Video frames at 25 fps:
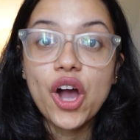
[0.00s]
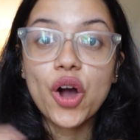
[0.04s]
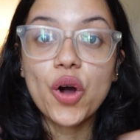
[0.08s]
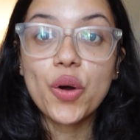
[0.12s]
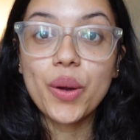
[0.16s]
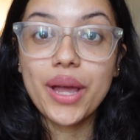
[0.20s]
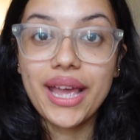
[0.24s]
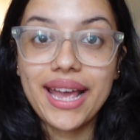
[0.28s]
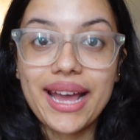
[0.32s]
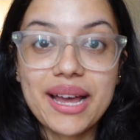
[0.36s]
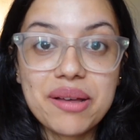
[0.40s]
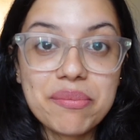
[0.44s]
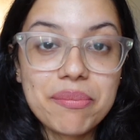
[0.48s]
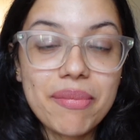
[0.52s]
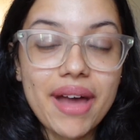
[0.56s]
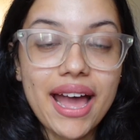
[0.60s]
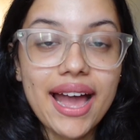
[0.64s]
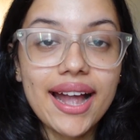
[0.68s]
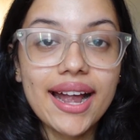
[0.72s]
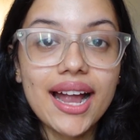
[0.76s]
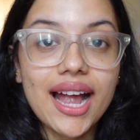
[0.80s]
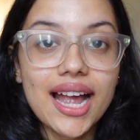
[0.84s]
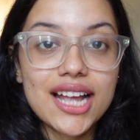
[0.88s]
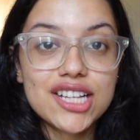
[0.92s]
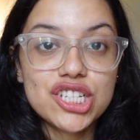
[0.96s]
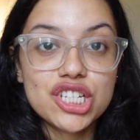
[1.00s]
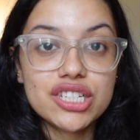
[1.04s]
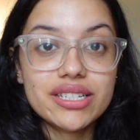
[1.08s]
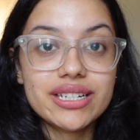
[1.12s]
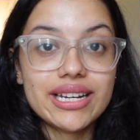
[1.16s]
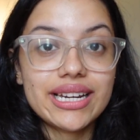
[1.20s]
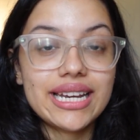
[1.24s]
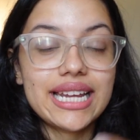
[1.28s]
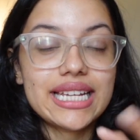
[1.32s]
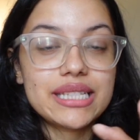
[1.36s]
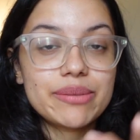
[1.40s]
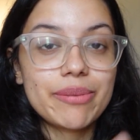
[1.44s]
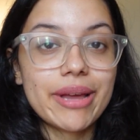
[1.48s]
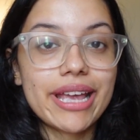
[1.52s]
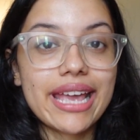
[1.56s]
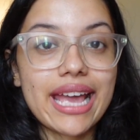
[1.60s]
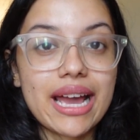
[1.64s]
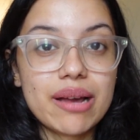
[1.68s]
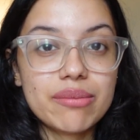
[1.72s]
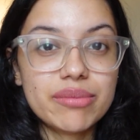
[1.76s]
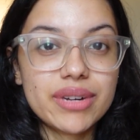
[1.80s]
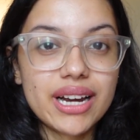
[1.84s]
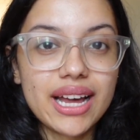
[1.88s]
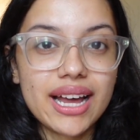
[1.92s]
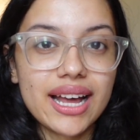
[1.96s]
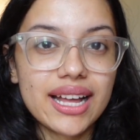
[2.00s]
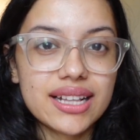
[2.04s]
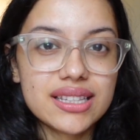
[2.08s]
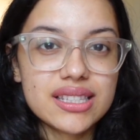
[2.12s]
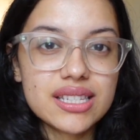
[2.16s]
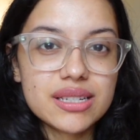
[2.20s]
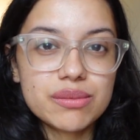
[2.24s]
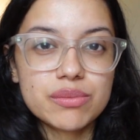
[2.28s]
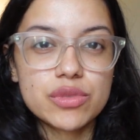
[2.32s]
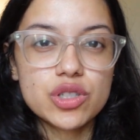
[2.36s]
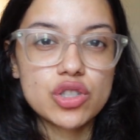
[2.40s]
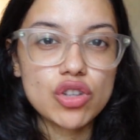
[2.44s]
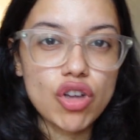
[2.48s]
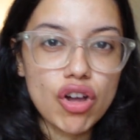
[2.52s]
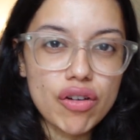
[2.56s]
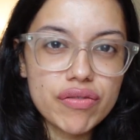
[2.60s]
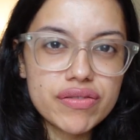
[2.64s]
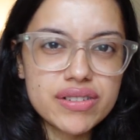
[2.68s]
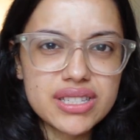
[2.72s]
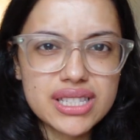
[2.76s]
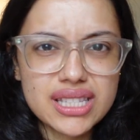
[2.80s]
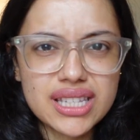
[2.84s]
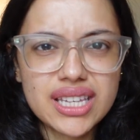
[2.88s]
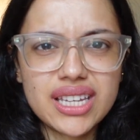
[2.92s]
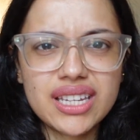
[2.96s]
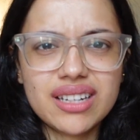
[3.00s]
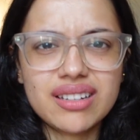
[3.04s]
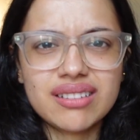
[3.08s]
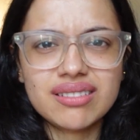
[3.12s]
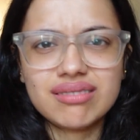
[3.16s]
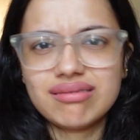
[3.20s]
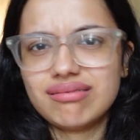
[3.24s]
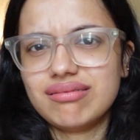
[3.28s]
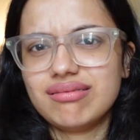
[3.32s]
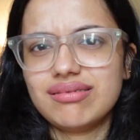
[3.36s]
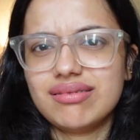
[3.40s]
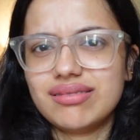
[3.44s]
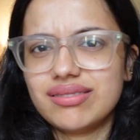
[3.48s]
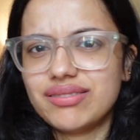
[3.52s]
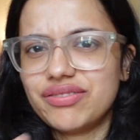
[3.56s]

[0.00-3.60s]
Okay, I'm back. I just realized my camera had some soft skin